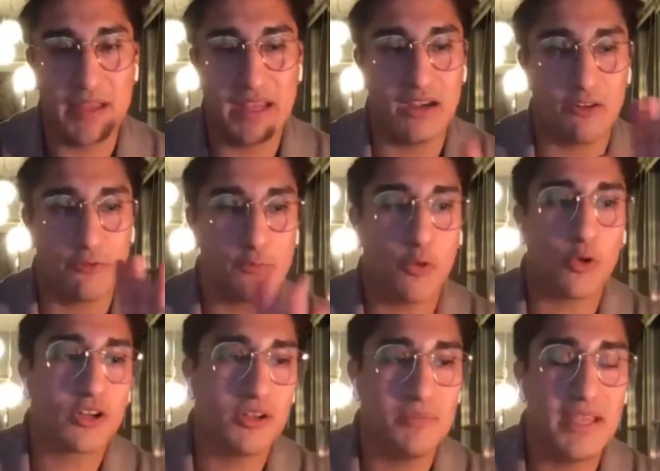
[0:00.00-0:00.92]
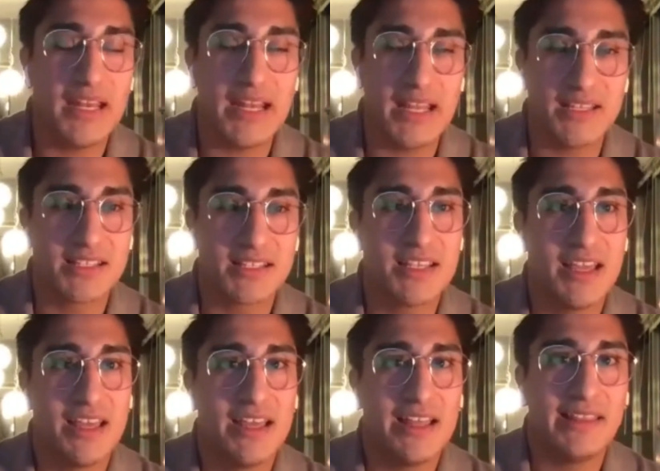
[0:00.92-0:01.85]
In our 4 committees
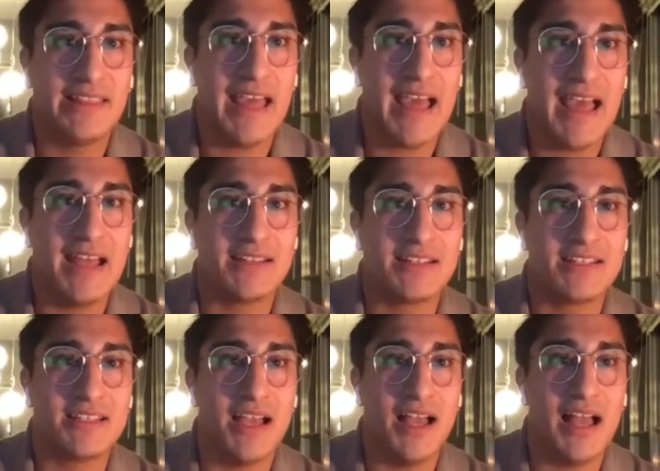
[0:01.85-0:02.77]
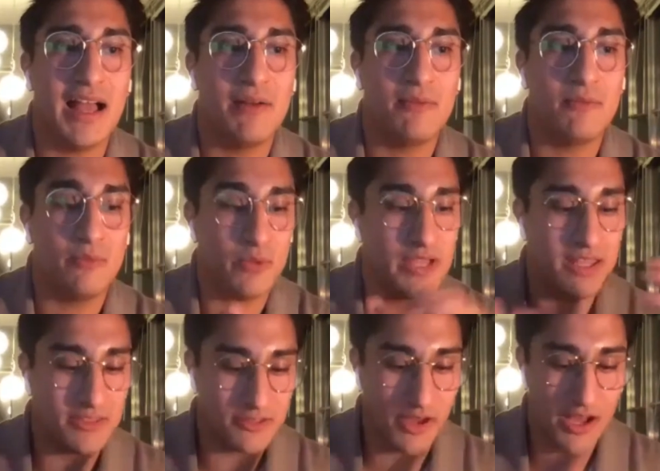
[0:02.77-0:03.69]
that
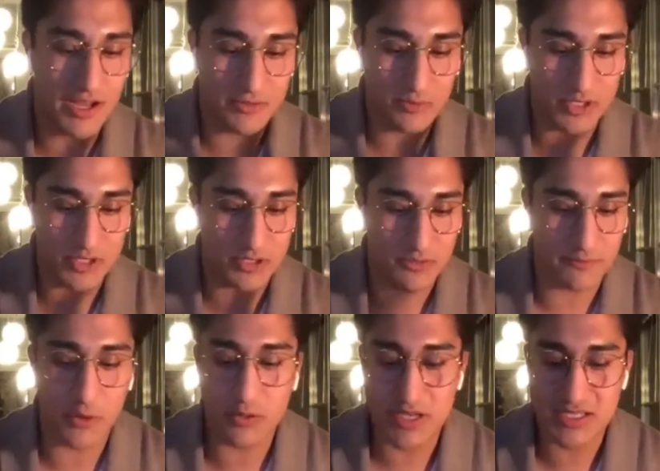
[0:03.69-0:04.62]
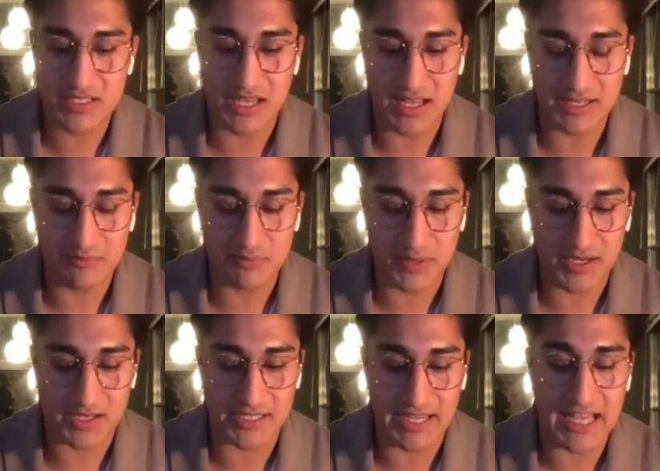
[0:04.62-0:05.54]
we thought we should focus on,
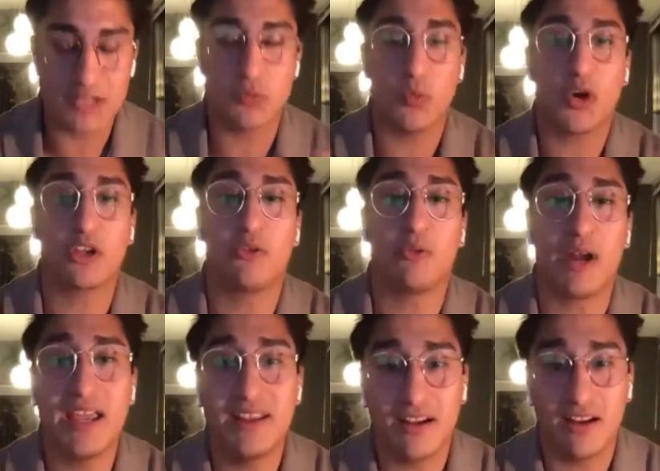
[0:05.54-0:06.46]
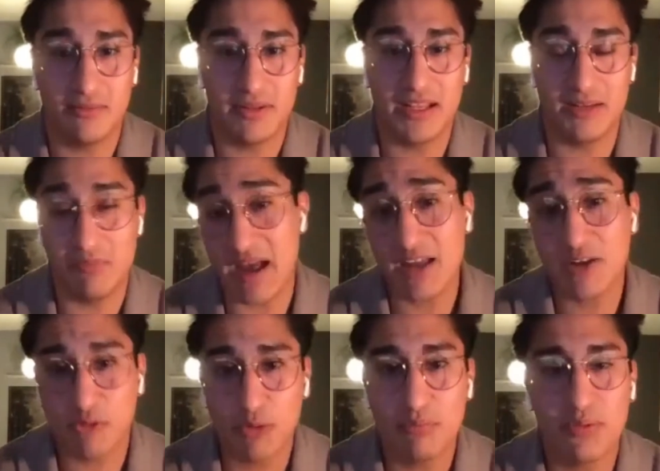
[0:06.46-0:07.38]
because it has worked great in my
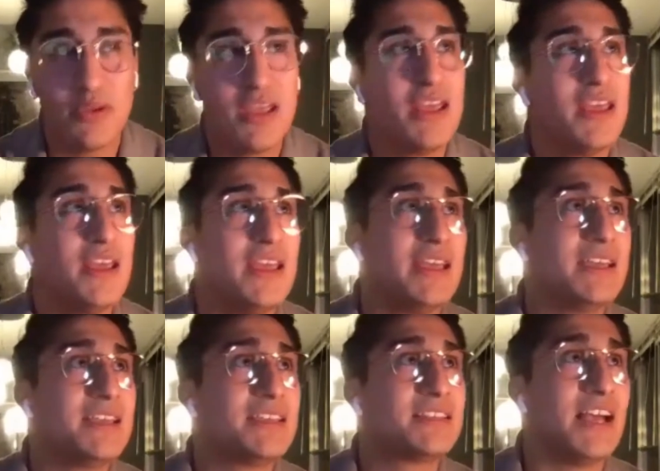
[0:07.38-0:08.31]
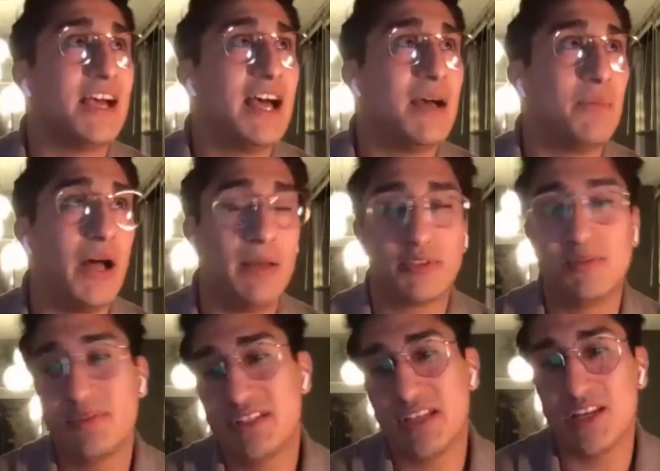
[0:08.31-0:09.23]
group, is
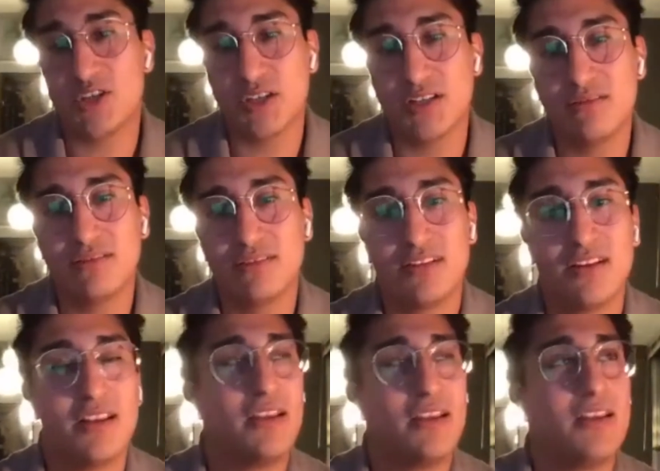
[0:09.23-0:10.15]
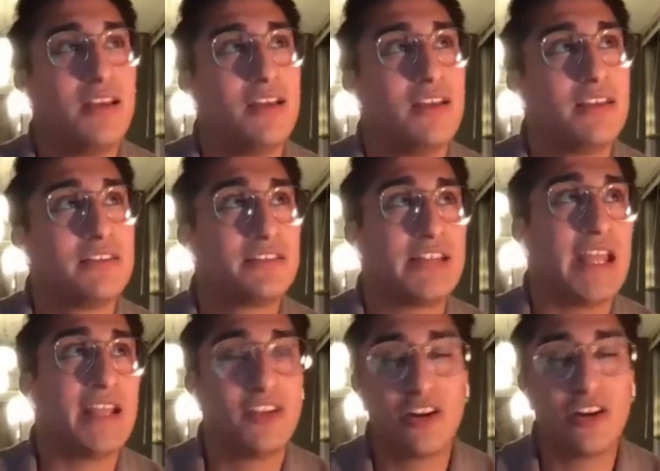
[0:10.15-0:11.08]
optimization,
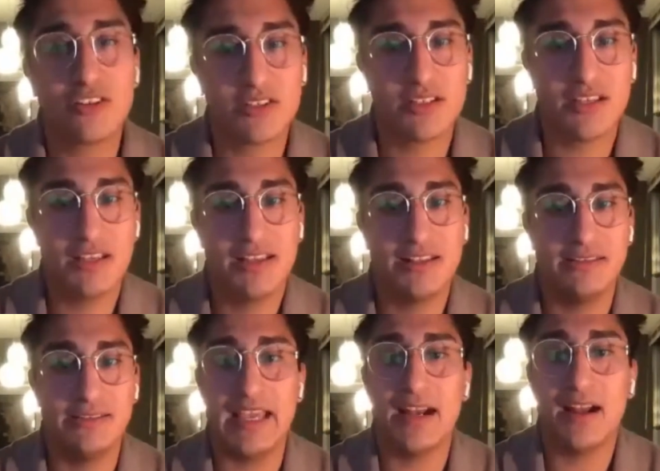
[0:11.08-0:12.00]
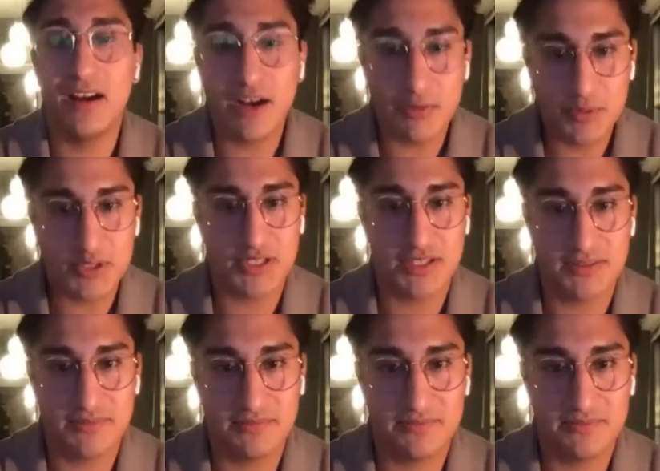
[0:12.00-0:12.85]
standards, data hubs,